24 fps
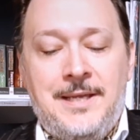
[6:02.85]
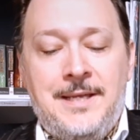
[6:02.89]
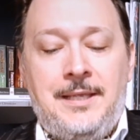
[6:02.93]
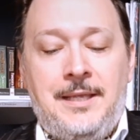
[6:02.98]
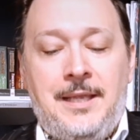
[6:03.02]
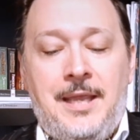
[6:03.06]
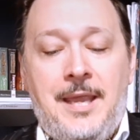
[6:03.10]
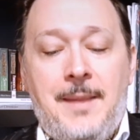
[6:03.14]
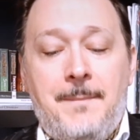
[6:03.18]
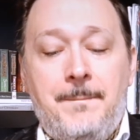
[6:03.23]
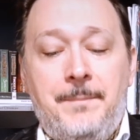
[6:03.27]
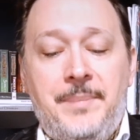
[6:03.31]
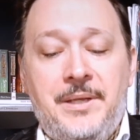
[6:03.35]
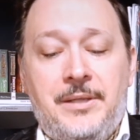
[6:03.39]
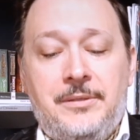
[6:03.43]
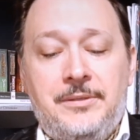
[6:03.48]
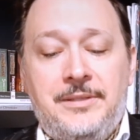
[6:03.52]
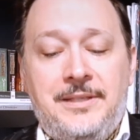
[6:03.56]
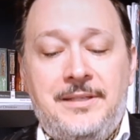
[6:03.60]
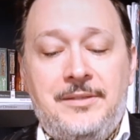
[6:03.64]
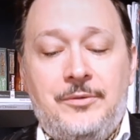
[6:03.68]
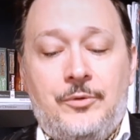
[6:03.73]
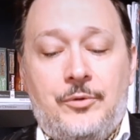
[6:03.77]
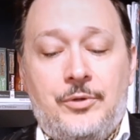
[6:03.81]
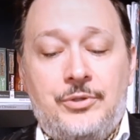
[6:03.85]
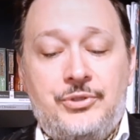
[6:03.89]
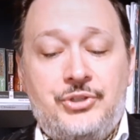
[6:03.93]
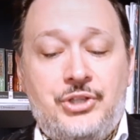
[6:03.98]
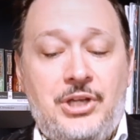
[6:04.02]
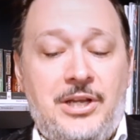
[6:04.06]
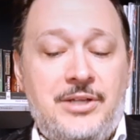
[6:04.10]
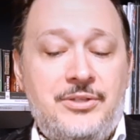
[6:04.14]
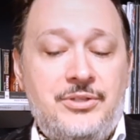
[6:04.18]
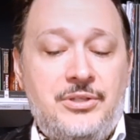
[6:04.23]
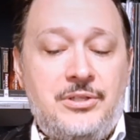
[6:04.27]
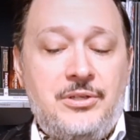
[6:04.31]
In building or
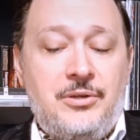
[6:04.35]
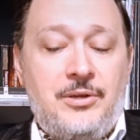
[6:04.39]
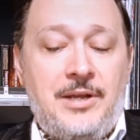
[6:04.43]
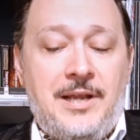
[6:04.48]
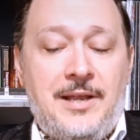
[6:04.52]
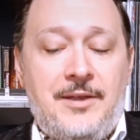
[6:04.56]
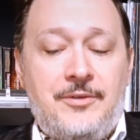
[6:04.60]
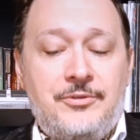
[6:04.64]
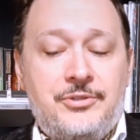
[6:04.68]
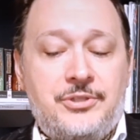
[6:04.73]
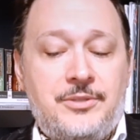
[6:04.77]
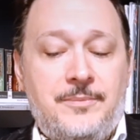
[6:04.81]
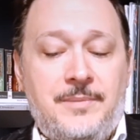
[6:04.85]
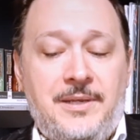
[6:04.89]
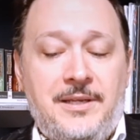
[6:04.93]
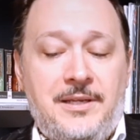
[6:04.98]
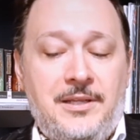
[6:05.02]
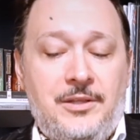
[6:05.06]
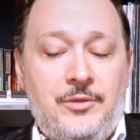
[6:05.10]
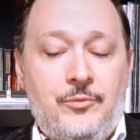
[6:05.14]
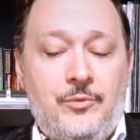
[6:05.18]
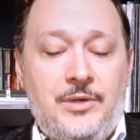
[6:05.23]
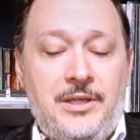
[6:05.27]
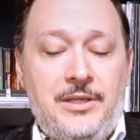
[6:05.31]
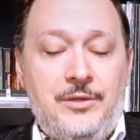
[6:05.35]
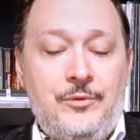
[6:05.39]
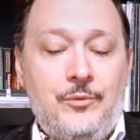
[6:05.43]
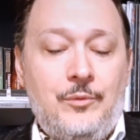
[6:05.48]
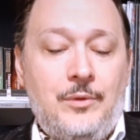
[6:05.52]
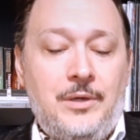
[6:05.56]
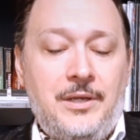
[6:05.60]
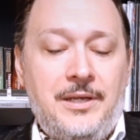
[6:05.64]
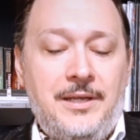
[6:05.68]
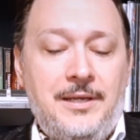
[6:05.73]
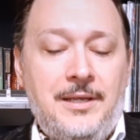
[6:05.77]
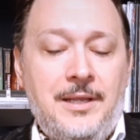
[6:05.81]
changing your house to make it the way you want
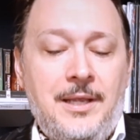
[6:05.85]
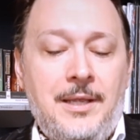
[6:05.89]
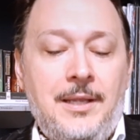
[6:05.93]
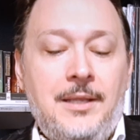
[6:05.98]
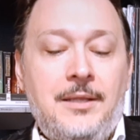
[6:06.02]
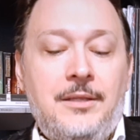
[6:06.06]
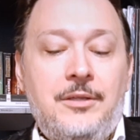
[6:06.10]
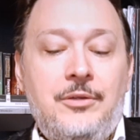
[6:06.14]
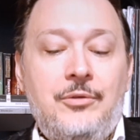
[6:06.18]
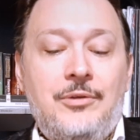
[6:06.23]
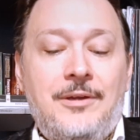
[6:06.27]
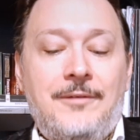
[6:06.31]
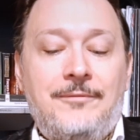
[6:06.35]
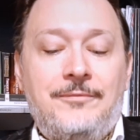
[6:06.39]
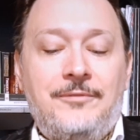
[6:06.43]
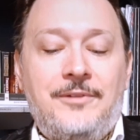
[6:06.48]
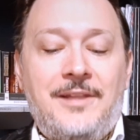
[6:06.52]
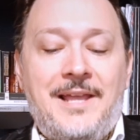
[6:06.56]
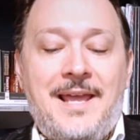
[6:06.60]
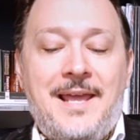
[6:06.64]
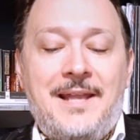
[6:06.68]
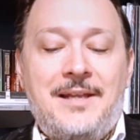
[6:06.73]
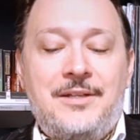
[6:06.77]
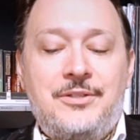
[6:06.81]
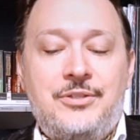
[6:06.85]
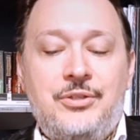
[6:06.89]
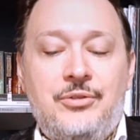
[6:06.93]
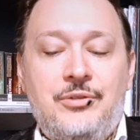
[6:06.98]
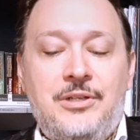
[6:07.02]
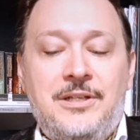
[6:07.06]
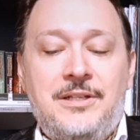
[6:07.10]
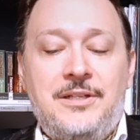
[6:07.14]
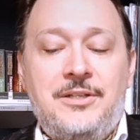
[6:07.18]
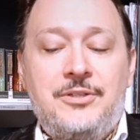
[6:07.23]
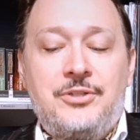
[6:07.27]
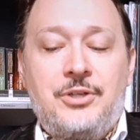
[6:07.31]
it, you have latitude in
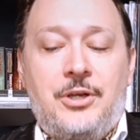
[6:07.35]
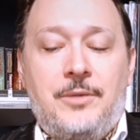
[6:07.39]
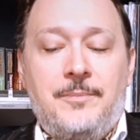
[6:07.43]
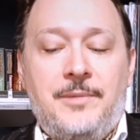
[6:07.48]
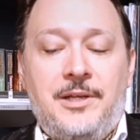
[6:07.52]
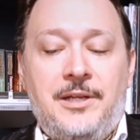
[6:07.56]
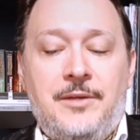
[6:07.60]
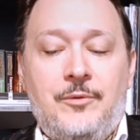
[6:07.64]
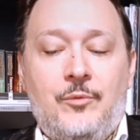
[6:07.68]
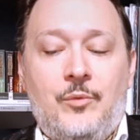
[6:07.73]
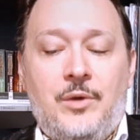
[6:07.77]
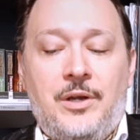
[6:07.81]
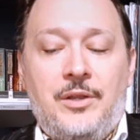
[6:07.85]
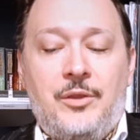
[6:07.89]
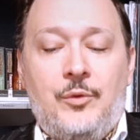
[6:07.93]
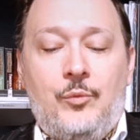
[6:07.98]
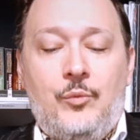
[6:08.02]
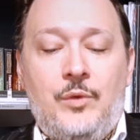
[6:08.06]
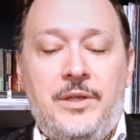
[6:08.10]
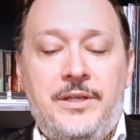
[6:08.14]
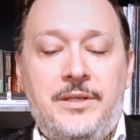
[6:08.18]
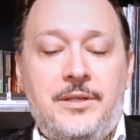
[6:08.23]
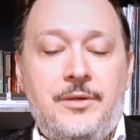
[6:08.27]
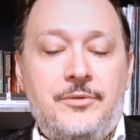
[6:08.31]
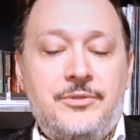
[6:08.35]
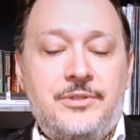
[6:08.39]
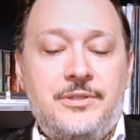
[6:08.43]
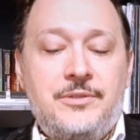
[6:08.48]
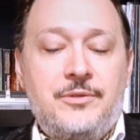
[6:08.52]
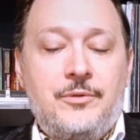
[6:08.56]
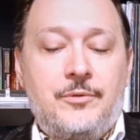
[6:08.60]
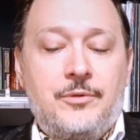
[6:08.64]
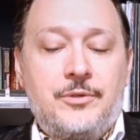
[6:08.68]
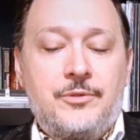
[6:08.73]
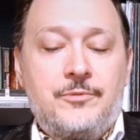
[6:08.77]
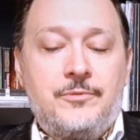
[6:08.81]
determining where the windows and
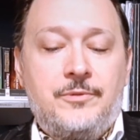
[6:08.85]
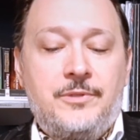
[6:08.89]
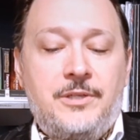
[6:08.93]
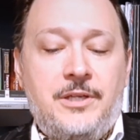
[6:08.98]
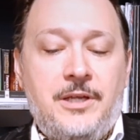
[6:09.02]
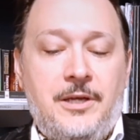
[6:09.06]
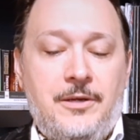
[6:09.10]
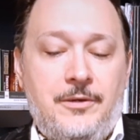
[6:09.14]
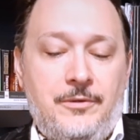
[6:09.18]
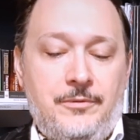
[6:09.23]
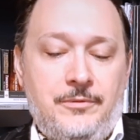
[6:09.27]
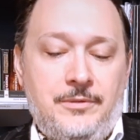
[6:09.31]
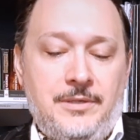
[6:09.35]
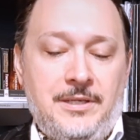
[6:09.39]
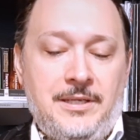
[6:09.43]
doors will go.